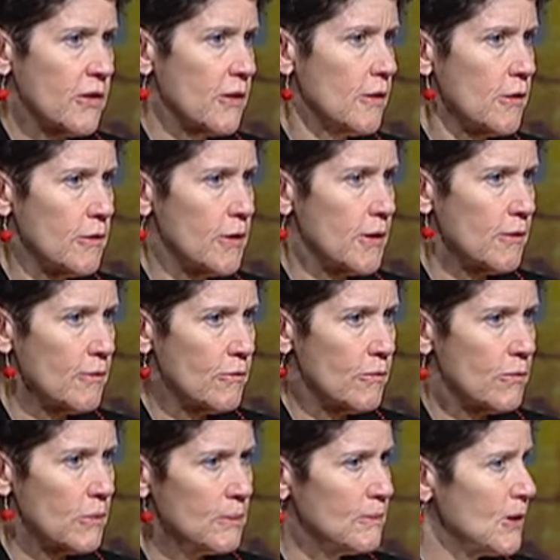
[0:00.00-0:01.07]

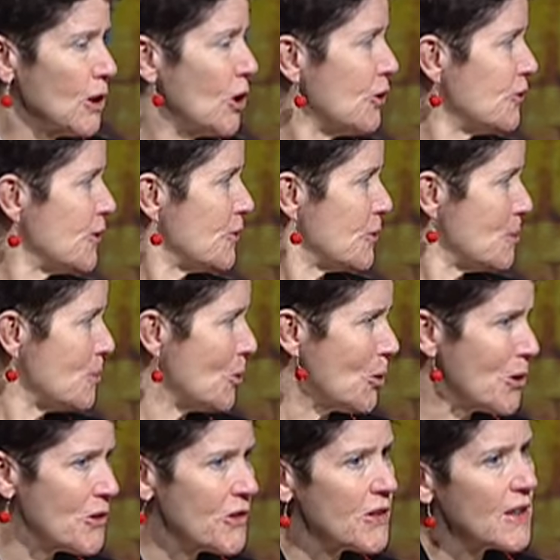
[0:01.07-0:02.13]
including glossy
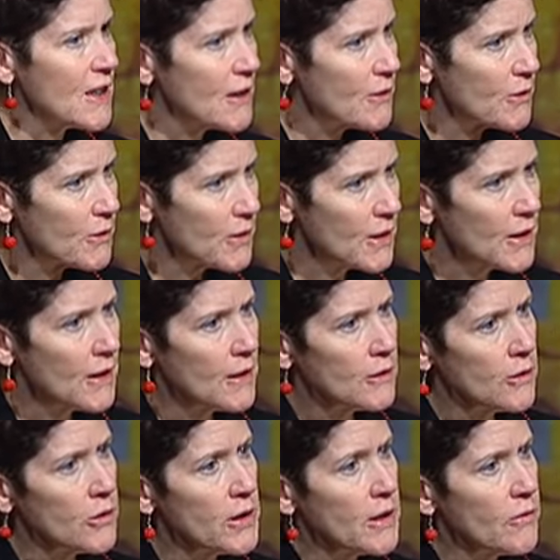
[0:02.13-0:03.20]
reports and good